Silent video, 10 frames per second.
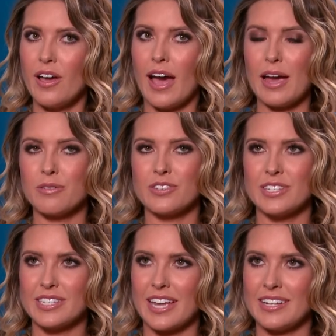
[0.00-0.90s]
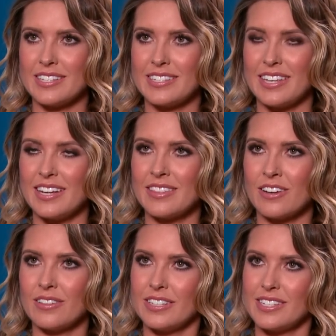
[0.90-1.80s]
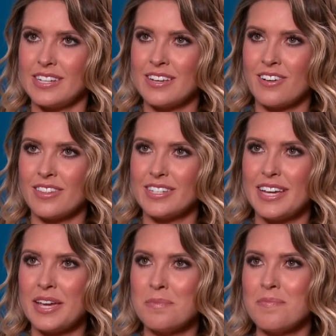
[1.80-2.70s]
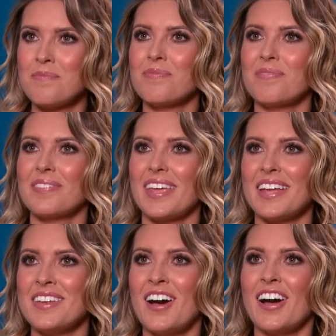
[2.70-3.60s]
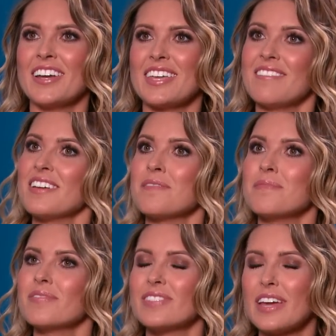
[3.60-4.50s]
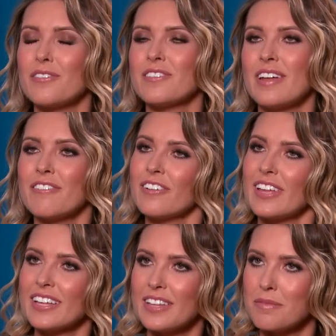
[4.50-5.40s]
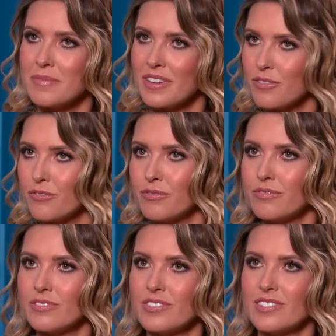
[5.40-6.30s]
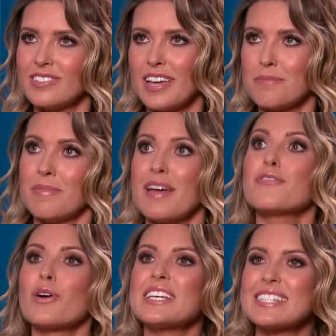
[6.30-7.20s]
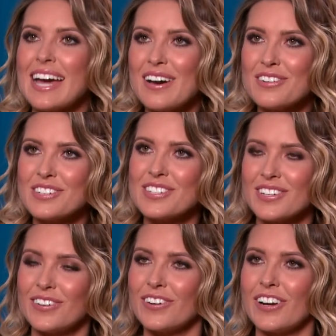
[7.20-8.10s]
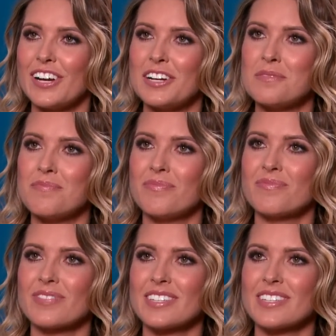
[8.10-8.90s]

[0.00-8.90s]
I was just kind of sitting there listening all the time and not giving. They would never like let me let my voice out or. Um, right.